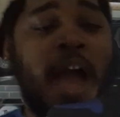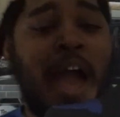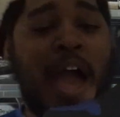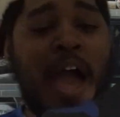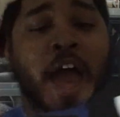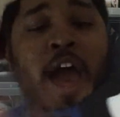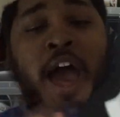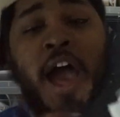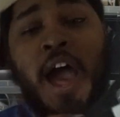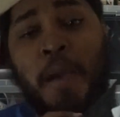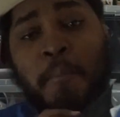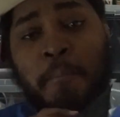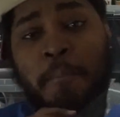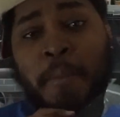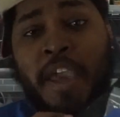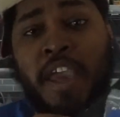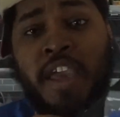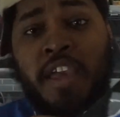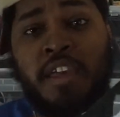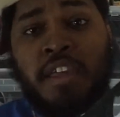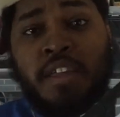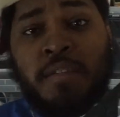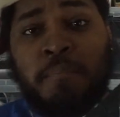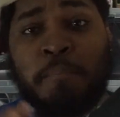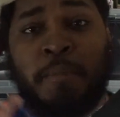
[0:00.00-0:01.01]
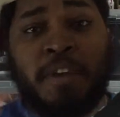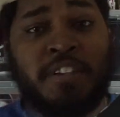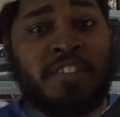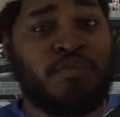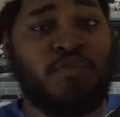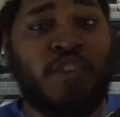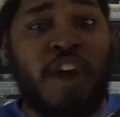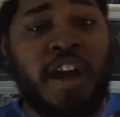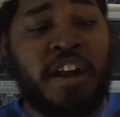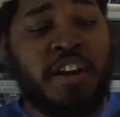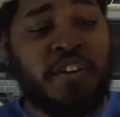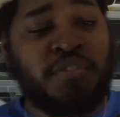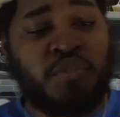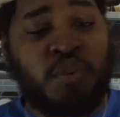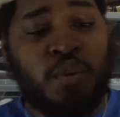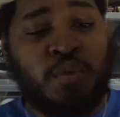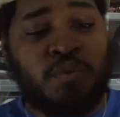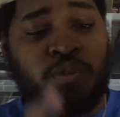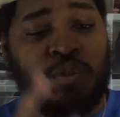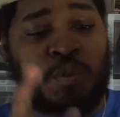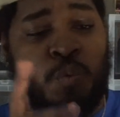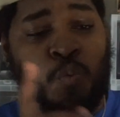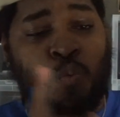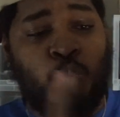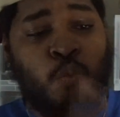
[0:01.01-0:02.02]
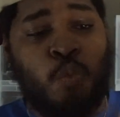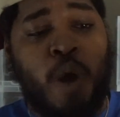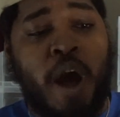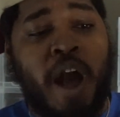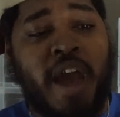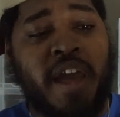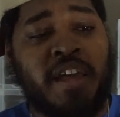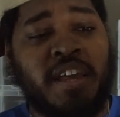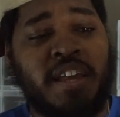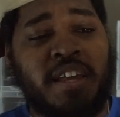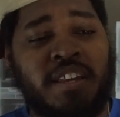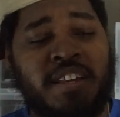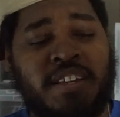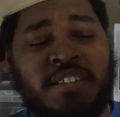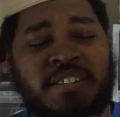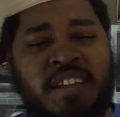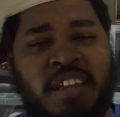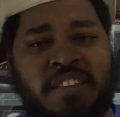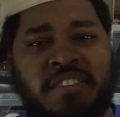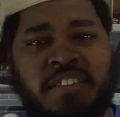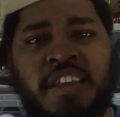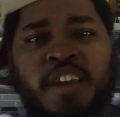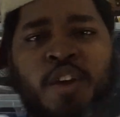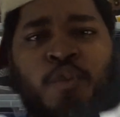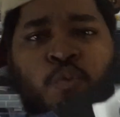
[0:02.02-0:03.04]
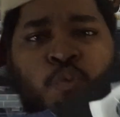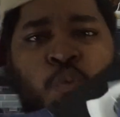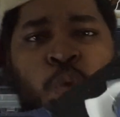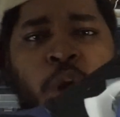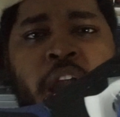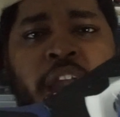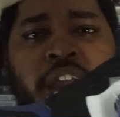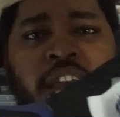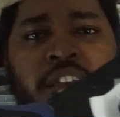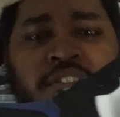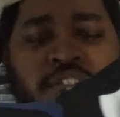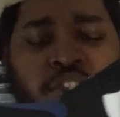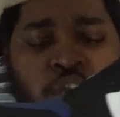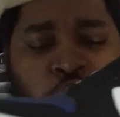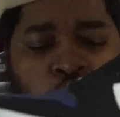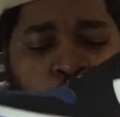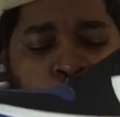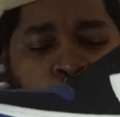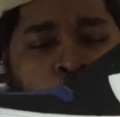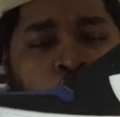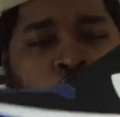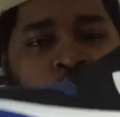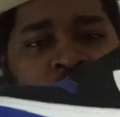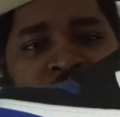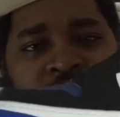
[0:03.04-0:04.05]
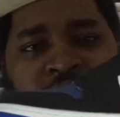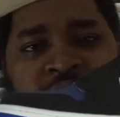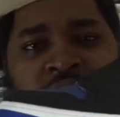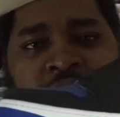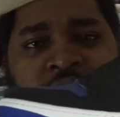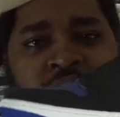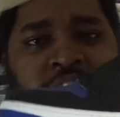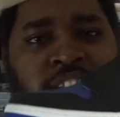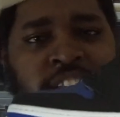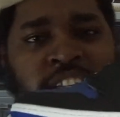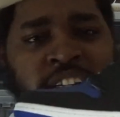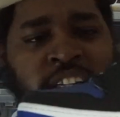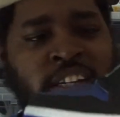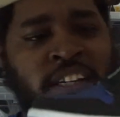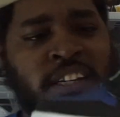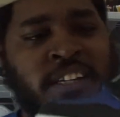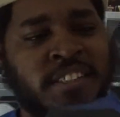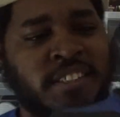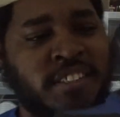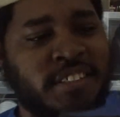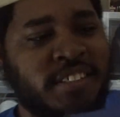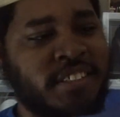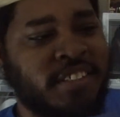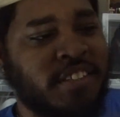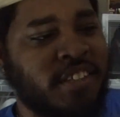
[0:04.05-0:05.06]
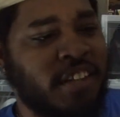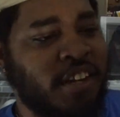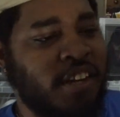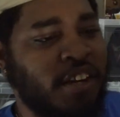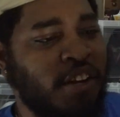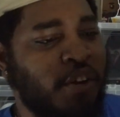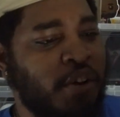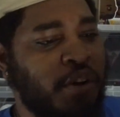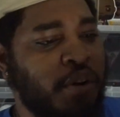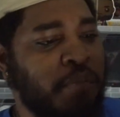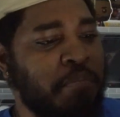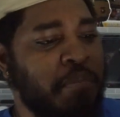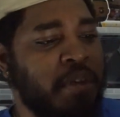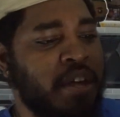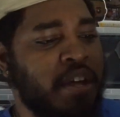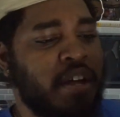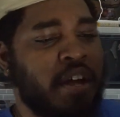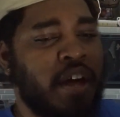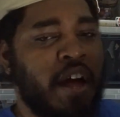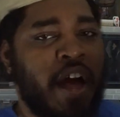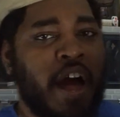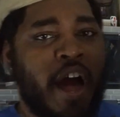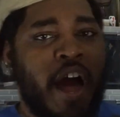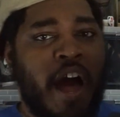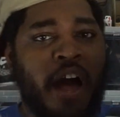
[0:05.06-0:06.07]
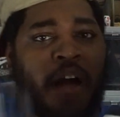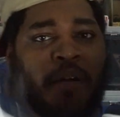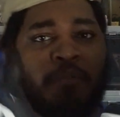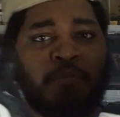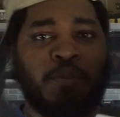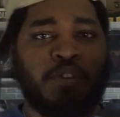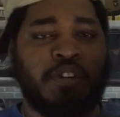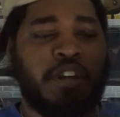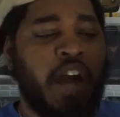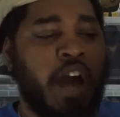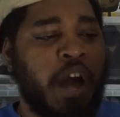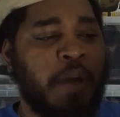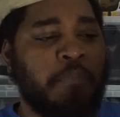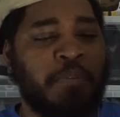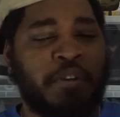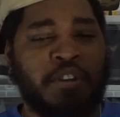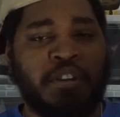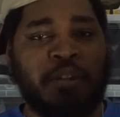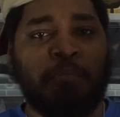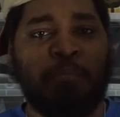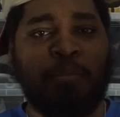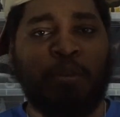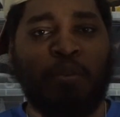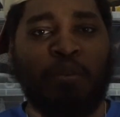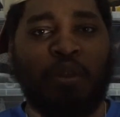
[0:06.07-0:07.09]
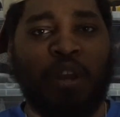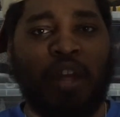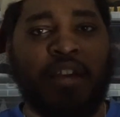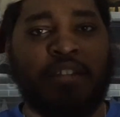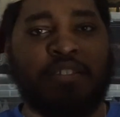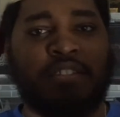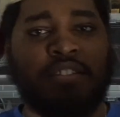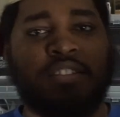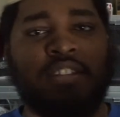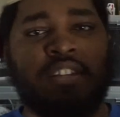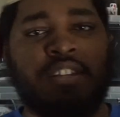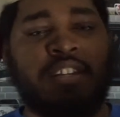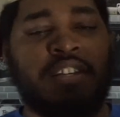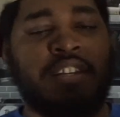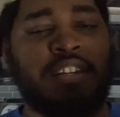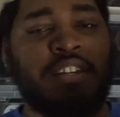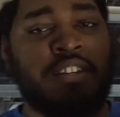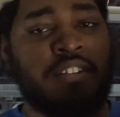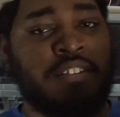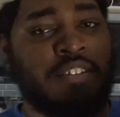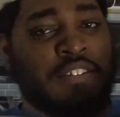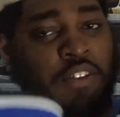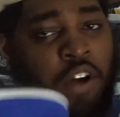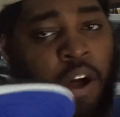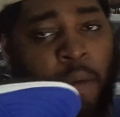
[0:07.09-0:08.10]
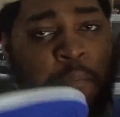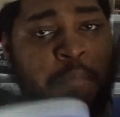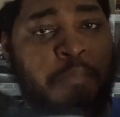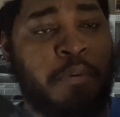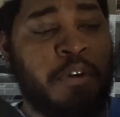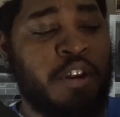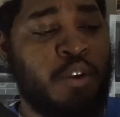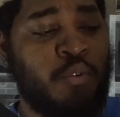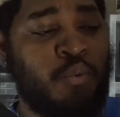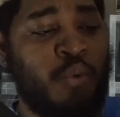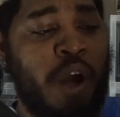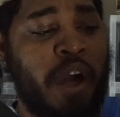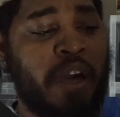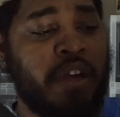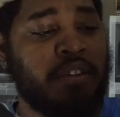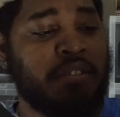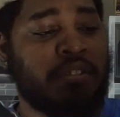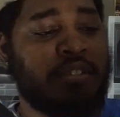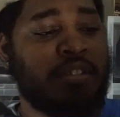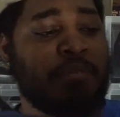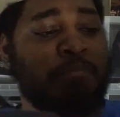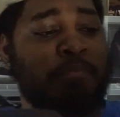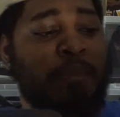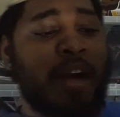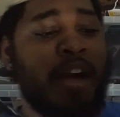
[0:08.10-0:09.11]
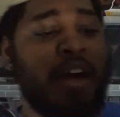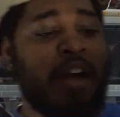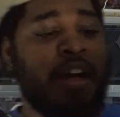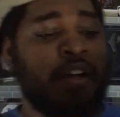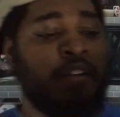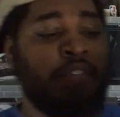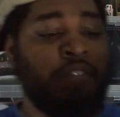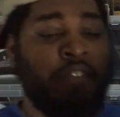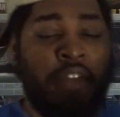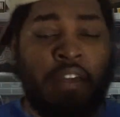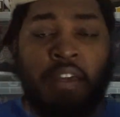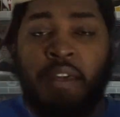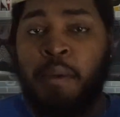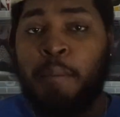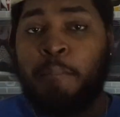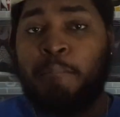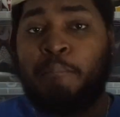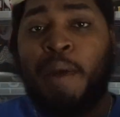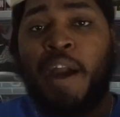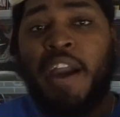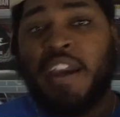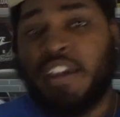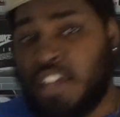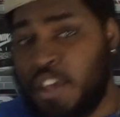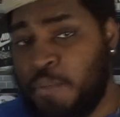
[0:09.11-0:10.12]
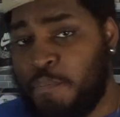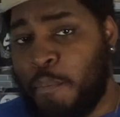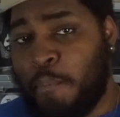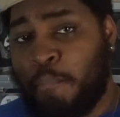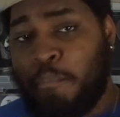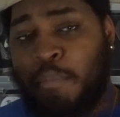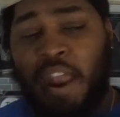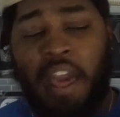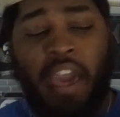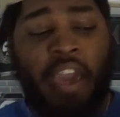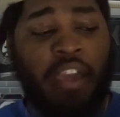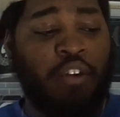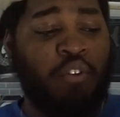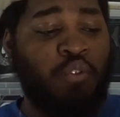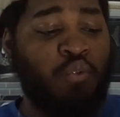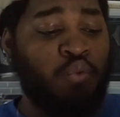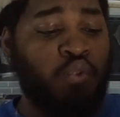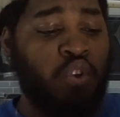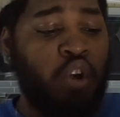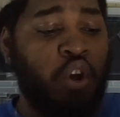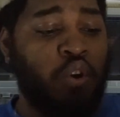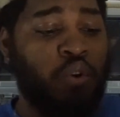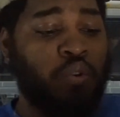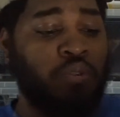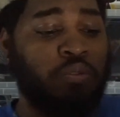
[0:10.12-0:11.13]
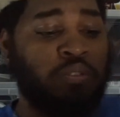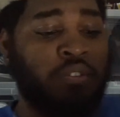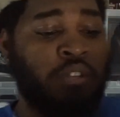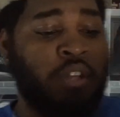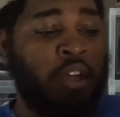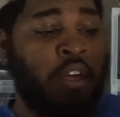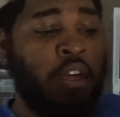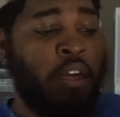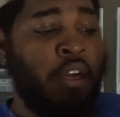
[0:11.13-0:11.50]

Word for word: I may mess around and throw some white in this. I think white is going to offset it just a little bit. I will not put the blue laces in these, so I'm going to put the whites in mine. Might keep them black, who knows.